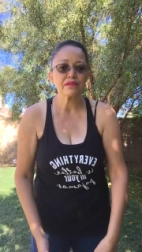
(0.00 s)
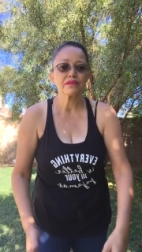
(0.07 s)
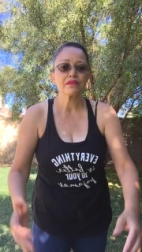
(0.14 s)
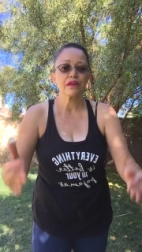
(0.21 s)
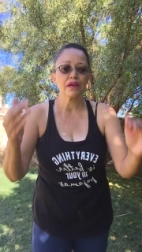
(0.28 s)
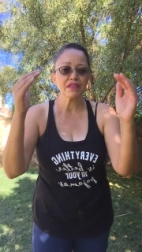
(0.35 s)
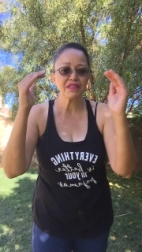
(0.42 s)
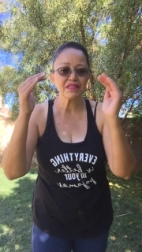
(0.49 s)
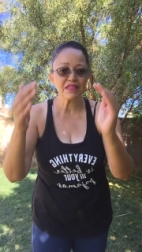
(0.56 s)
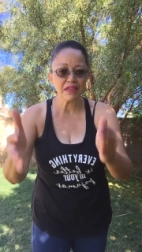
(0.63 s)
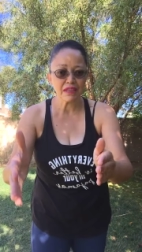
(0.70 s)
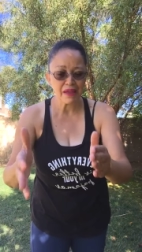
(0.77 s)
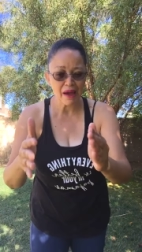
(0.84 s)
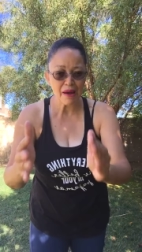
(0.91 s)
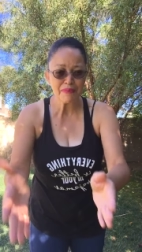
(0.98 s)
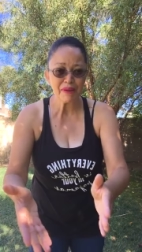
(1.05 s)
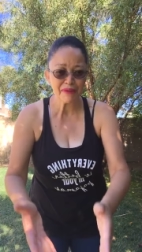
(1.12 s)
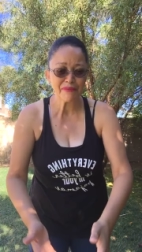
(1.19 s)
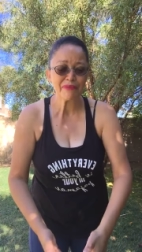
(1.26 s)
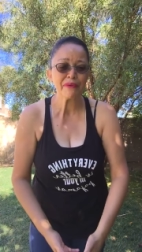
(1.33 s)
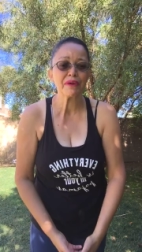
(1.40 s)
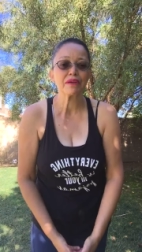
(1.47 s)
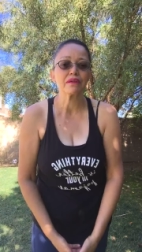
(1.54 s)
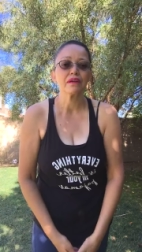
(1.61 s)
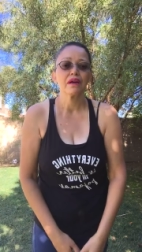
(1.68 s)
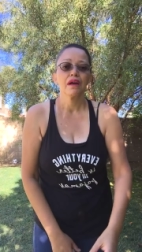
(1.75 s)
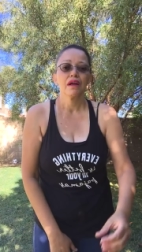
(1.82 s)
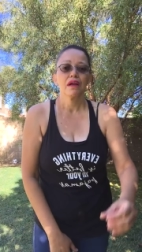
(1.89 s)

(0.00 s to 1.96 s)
You're gonna see it happening for you.